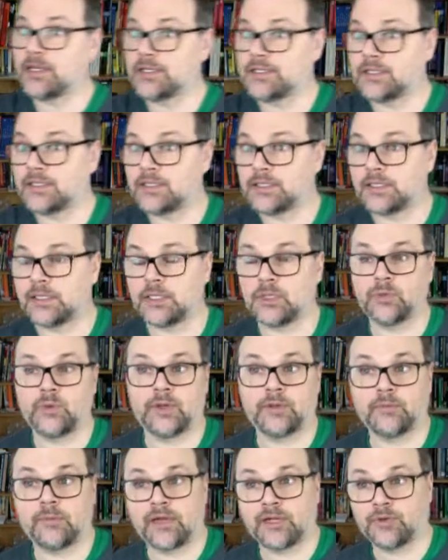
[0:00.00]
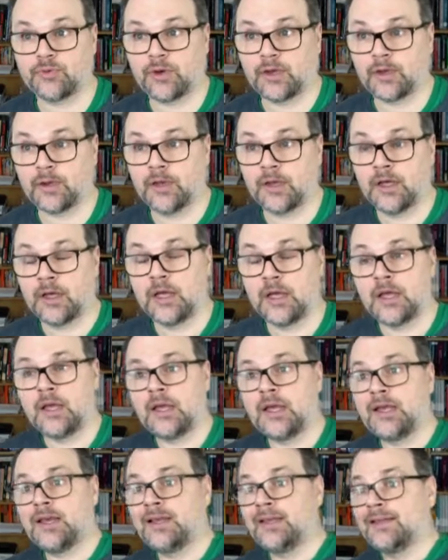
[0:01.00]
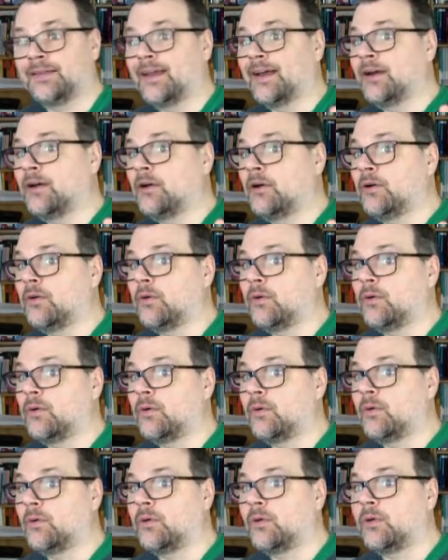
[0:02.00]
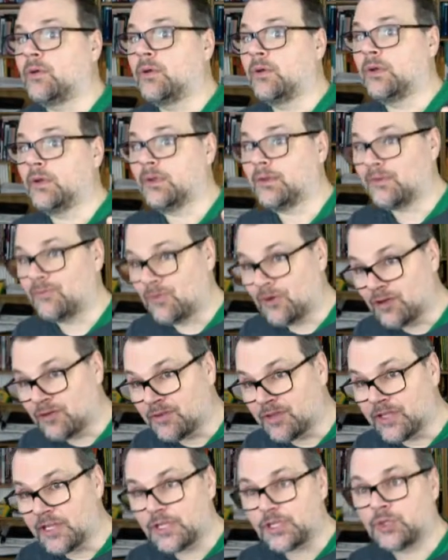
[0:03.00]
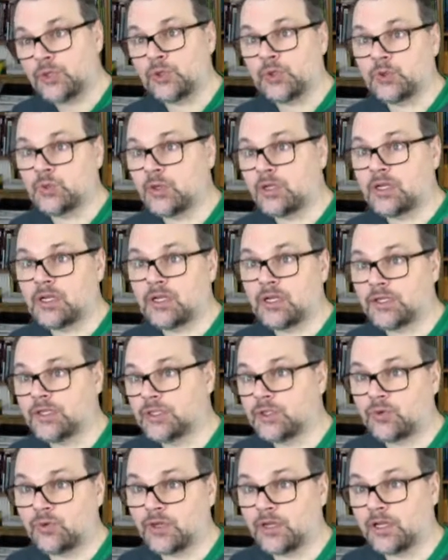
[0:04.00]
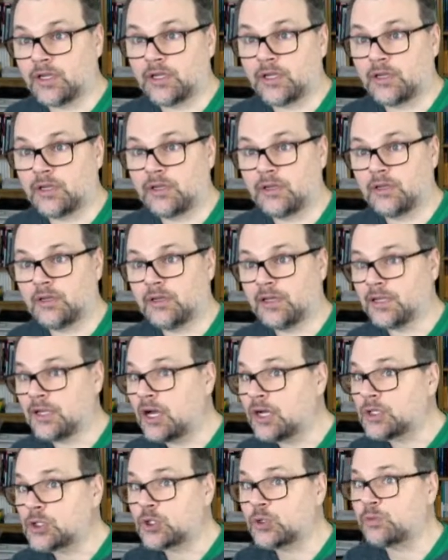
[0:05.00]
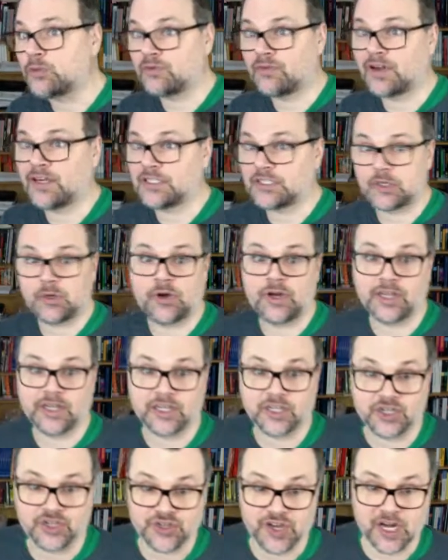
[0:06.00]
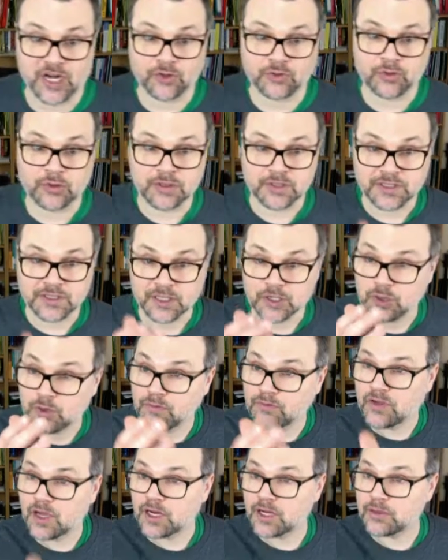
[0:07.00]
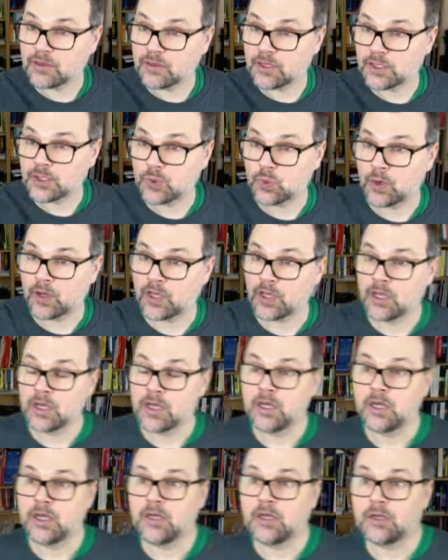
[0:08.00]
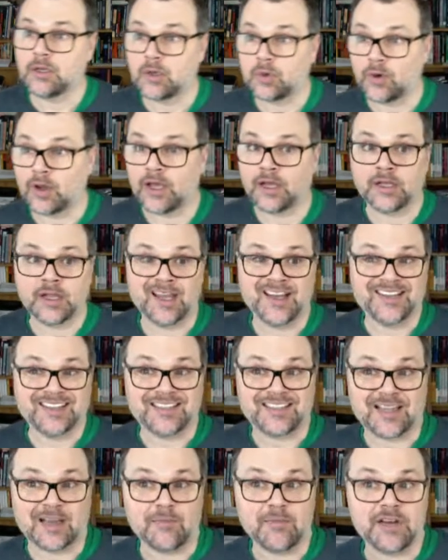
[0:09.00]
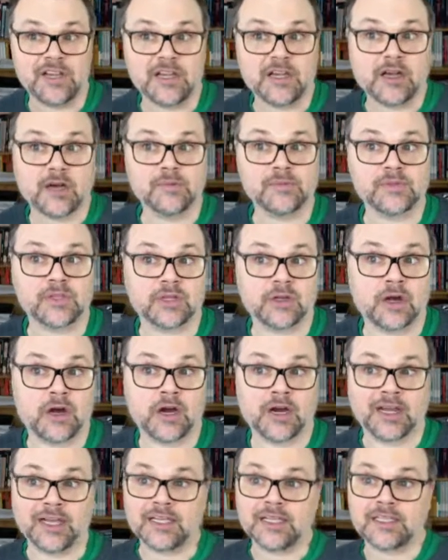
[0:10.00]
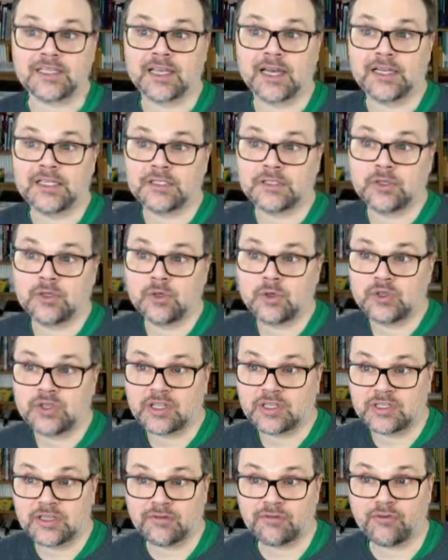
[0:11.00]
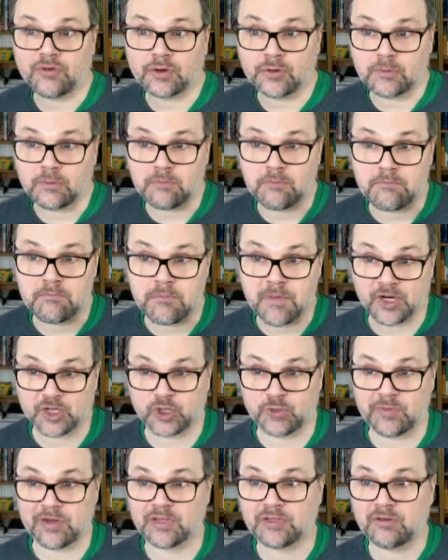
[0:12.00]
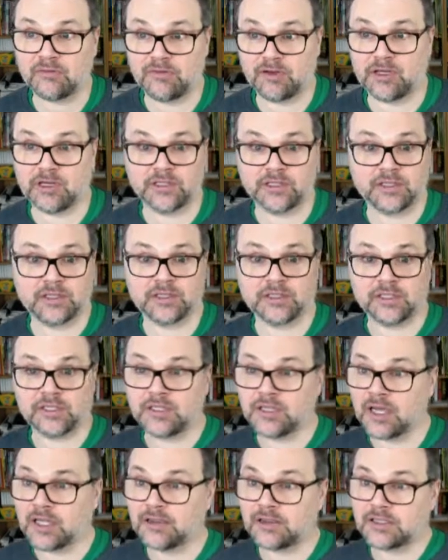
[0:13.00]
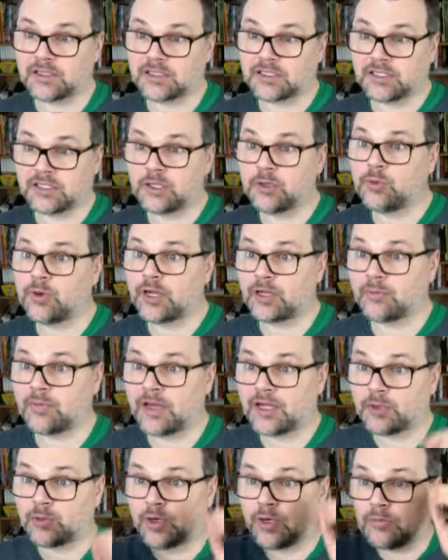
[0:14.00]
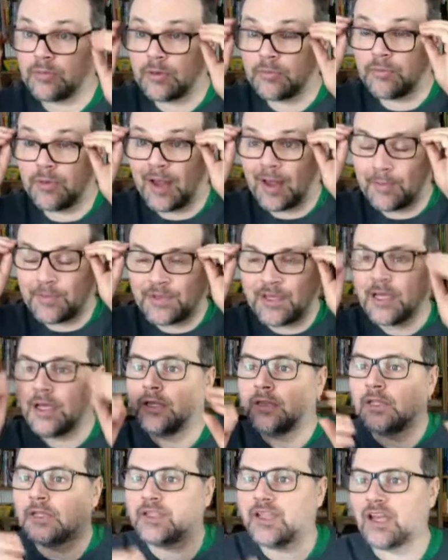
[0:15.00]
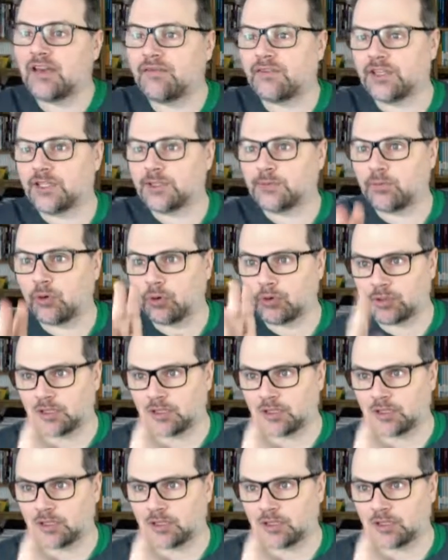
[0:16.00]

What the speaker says: the silhouette metric. Now, one of the issues with clustering and unsupervised learning in general is that you've done it this way, great. Somebody comes along and decides to use a different measurement of validity, not the silhouette metric, but perhaps the Davies-Bouldin